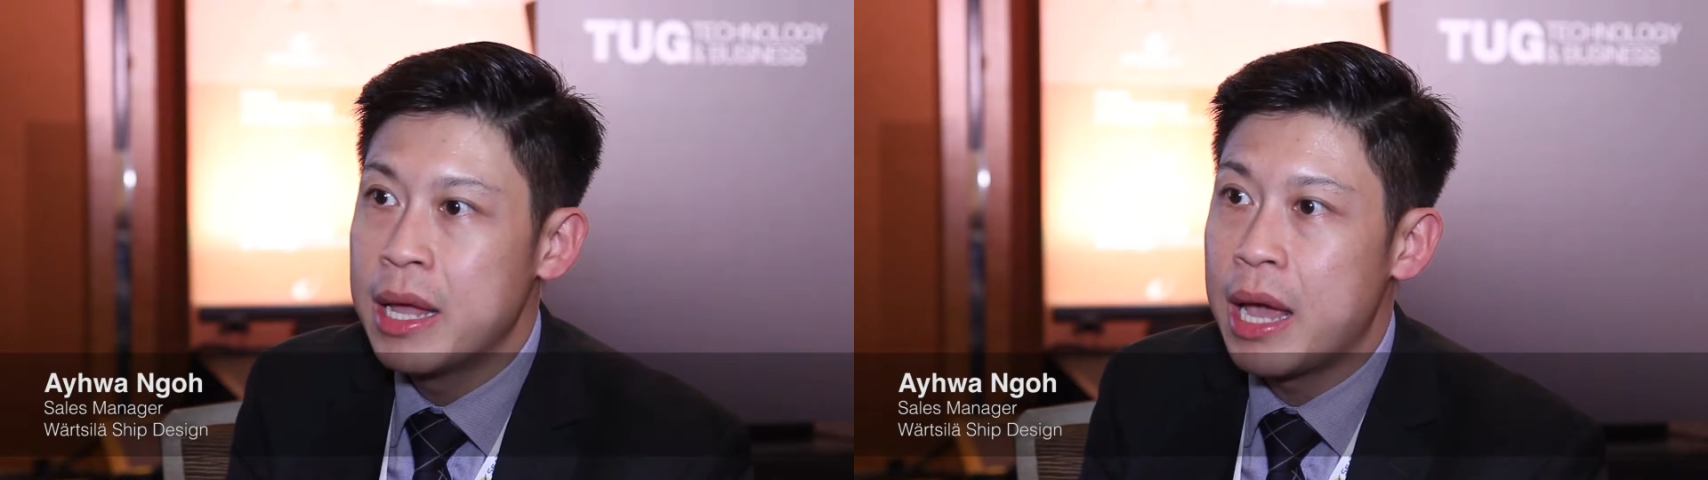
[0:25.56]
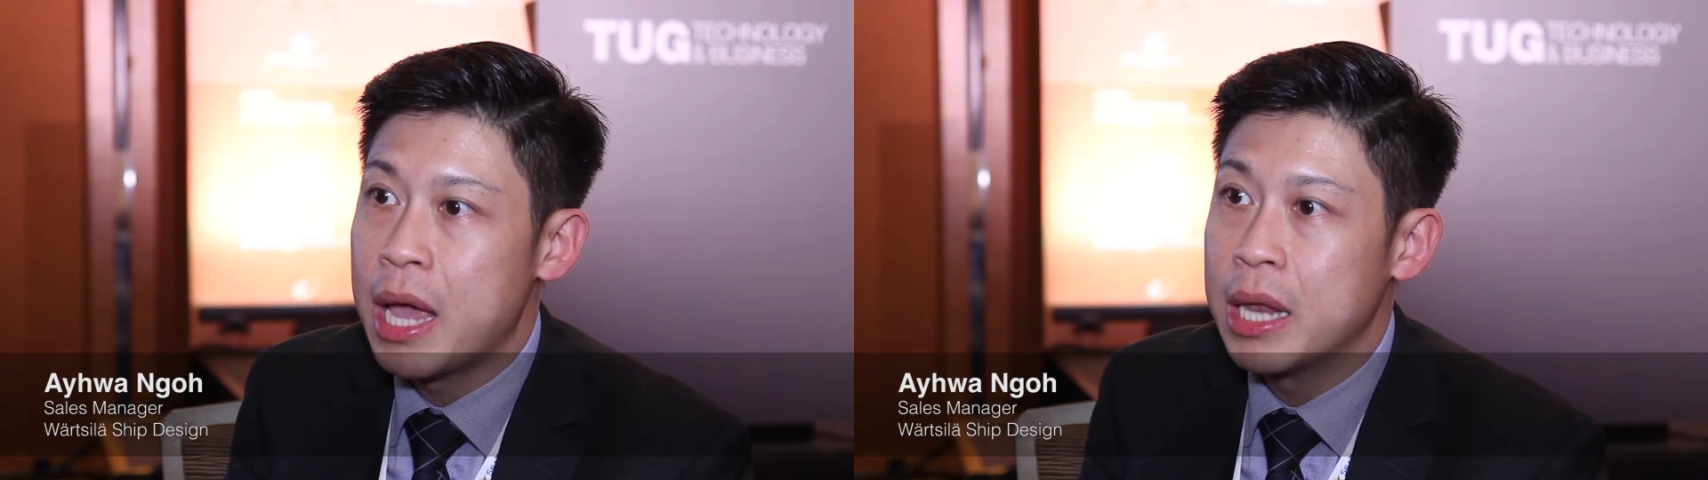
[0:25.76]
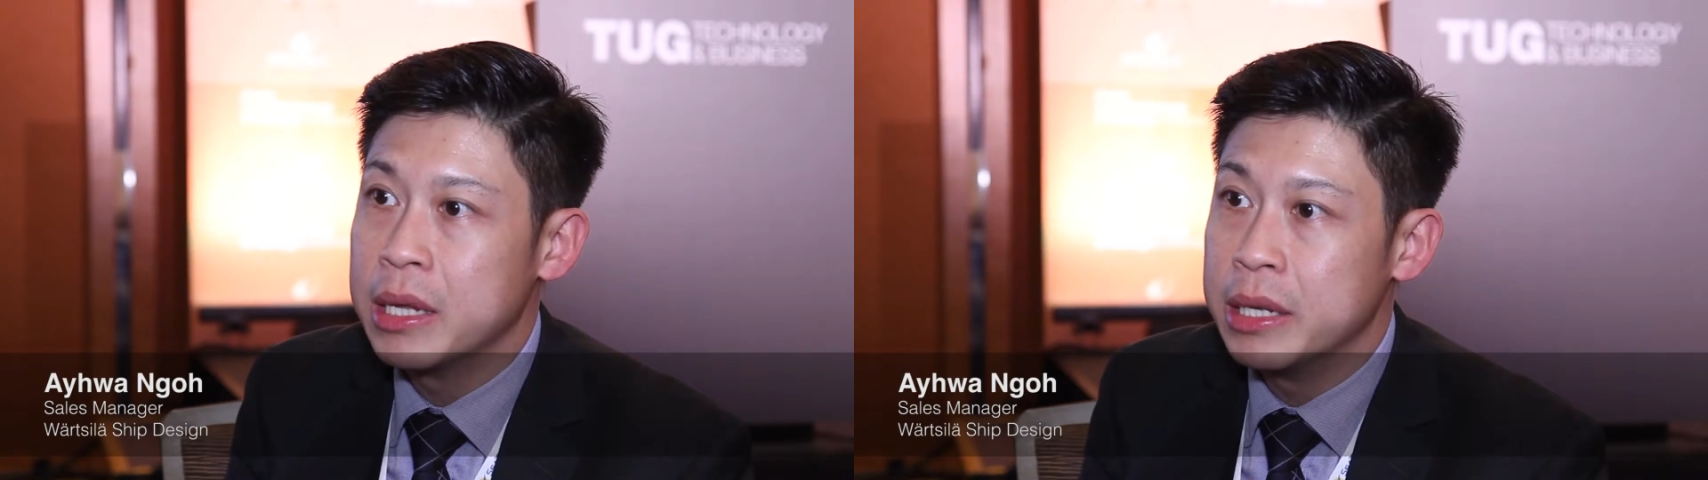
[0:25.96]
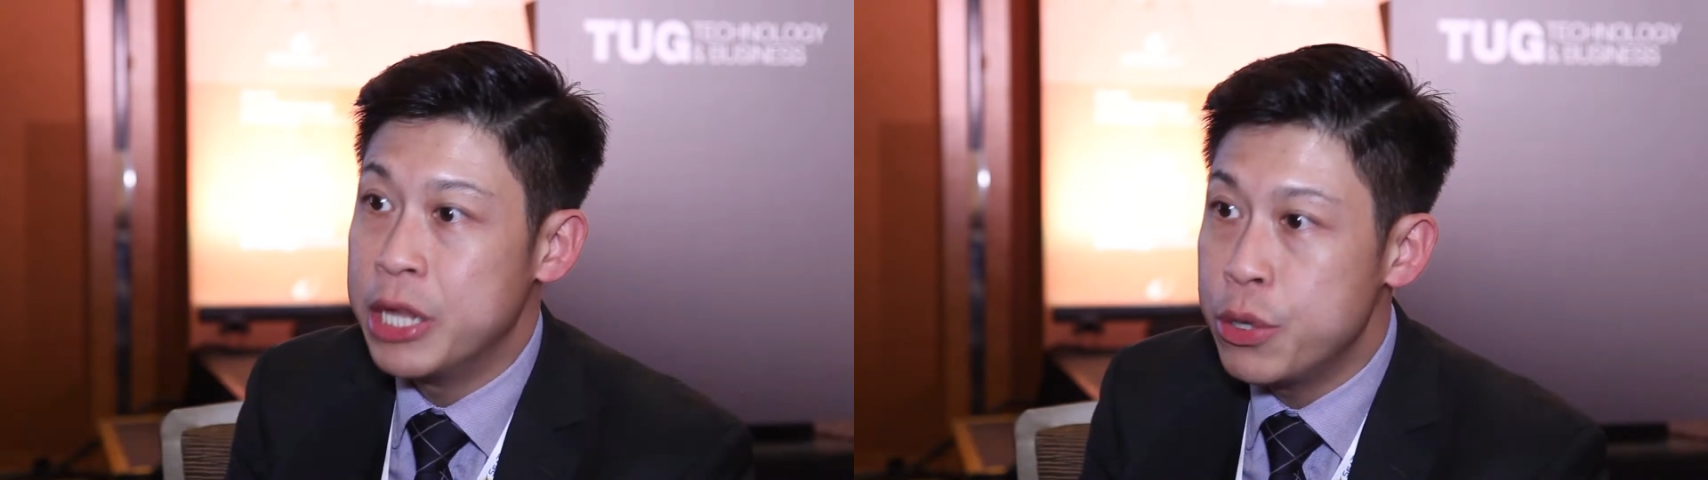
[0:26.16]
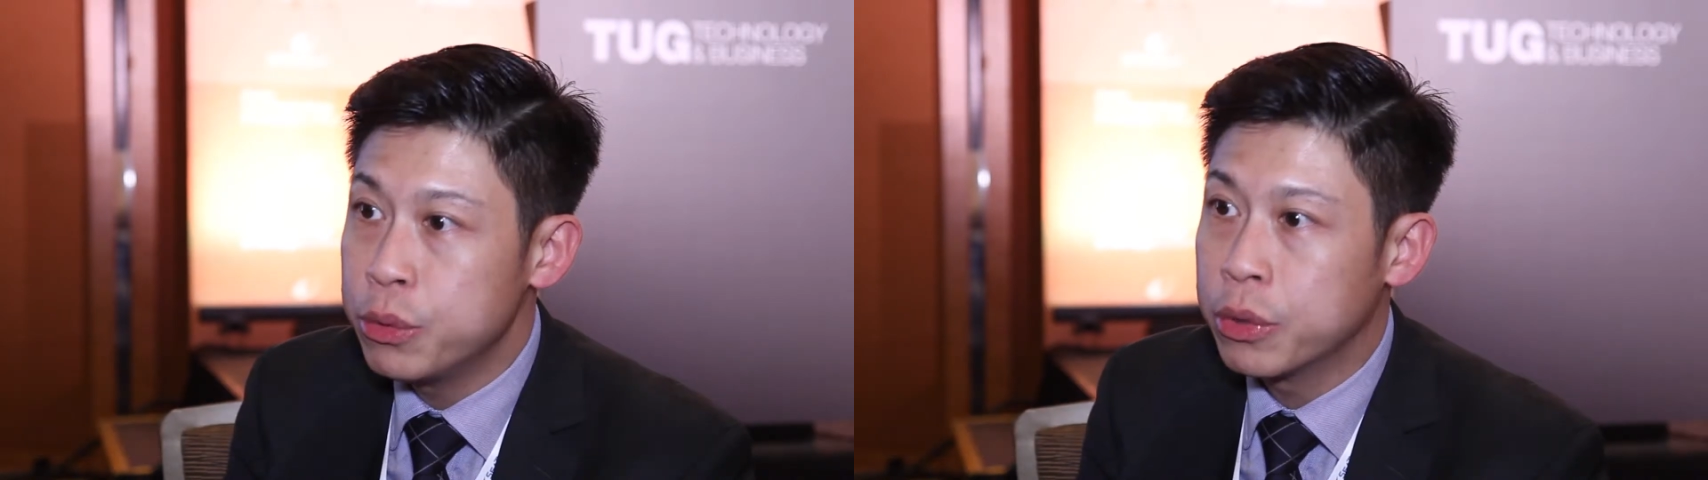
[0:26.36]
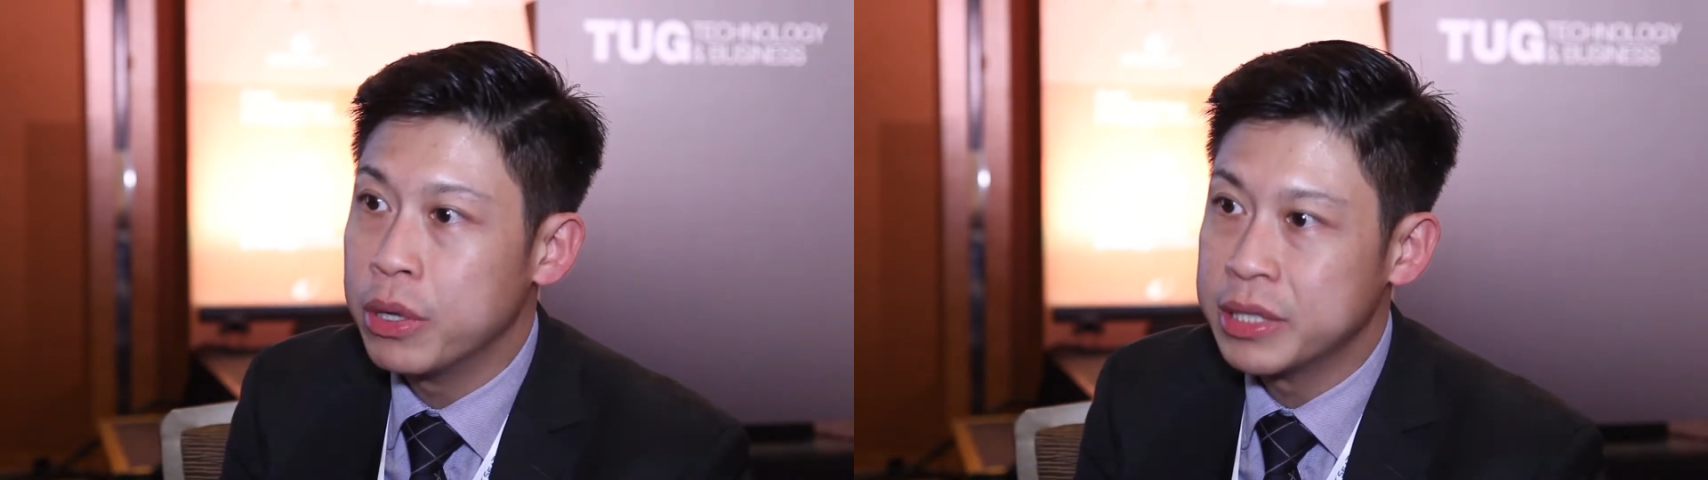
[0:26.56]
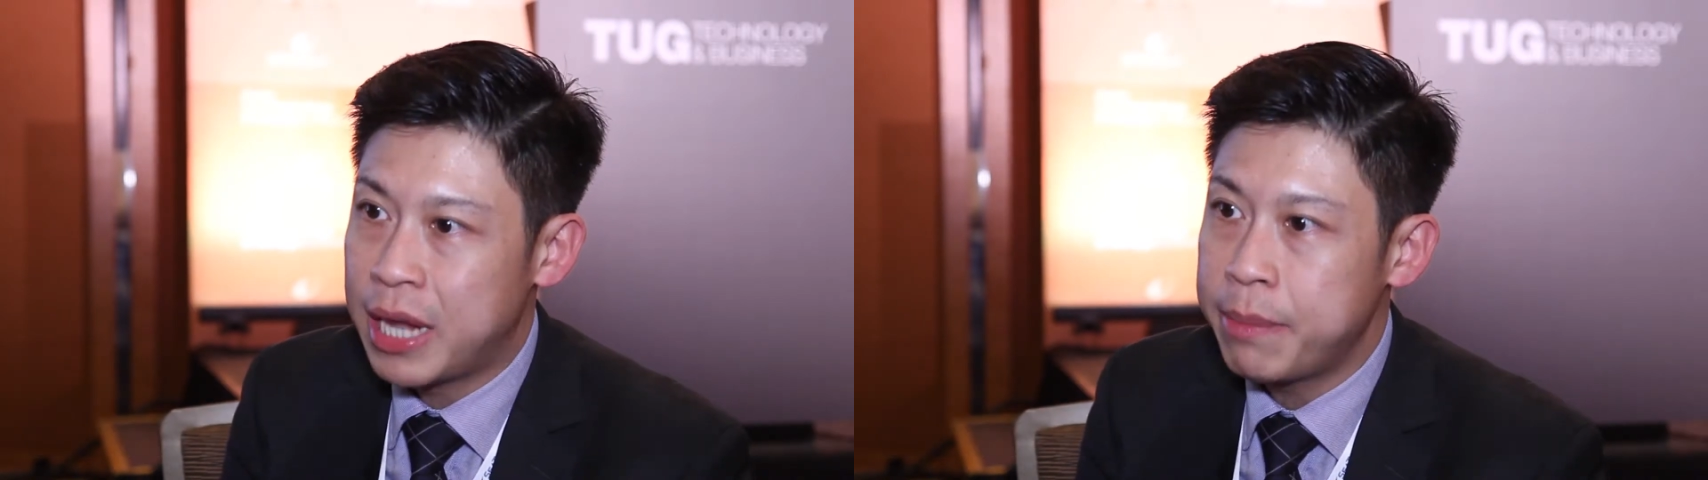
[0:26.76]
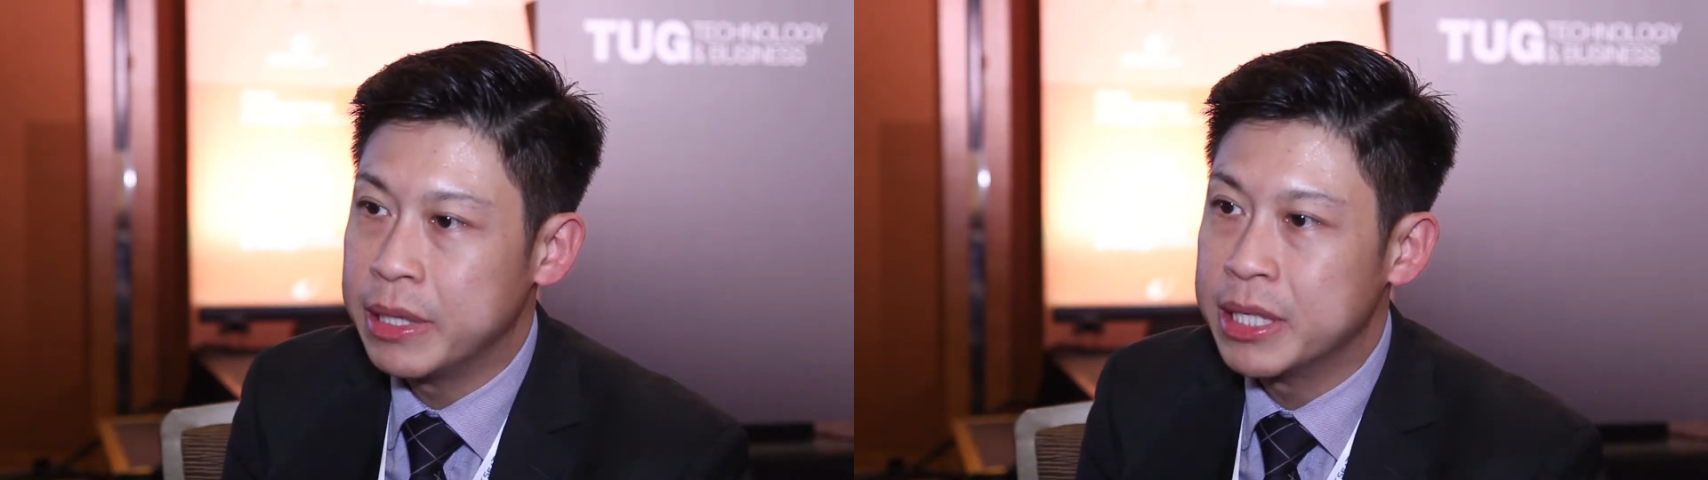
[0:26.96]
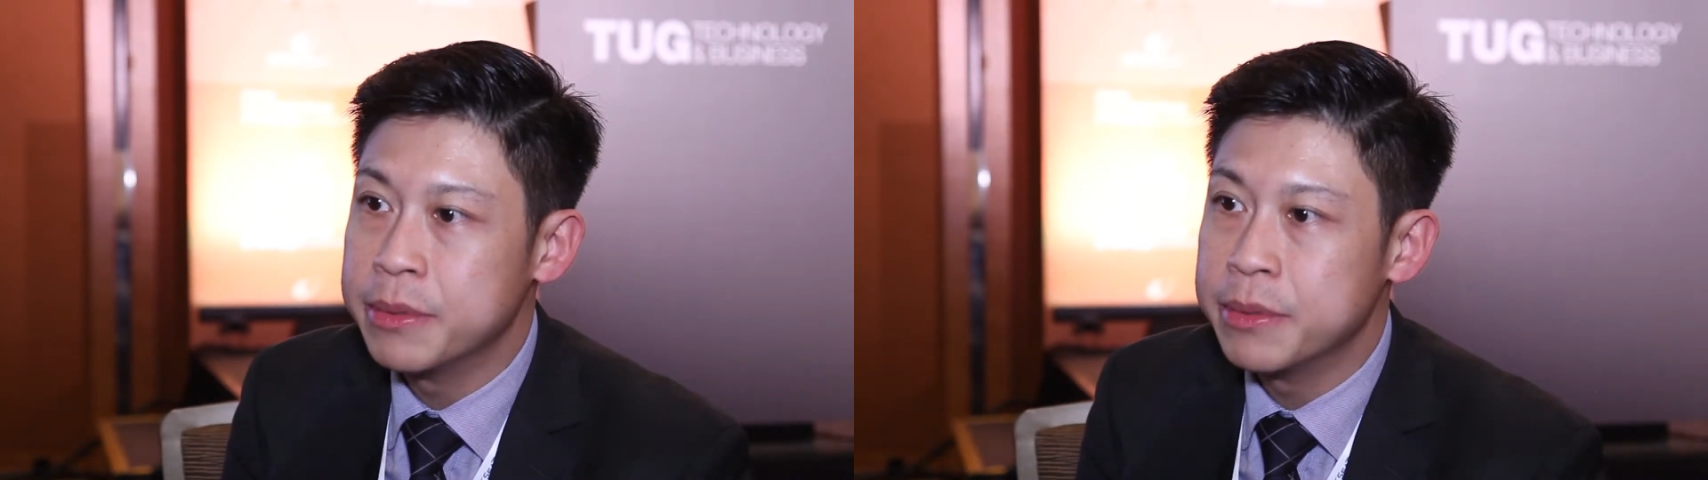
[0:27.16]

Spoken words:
and a new concept in